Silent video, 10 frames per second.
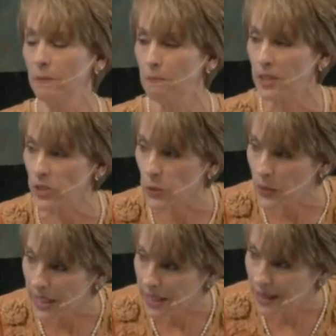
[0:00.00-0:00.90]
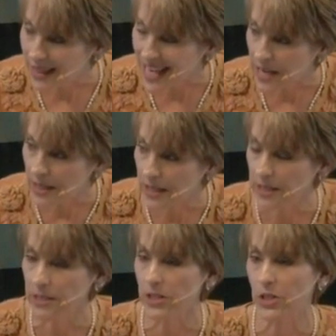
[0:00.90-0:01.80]
habitually think
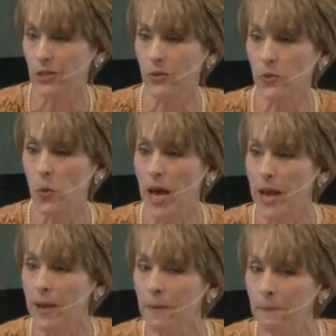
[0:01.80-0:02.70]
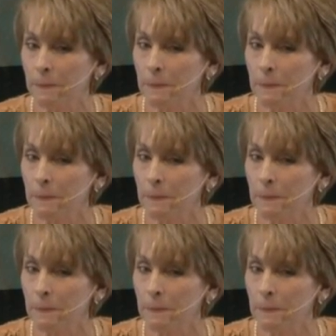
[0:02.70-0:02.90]
in a certain way,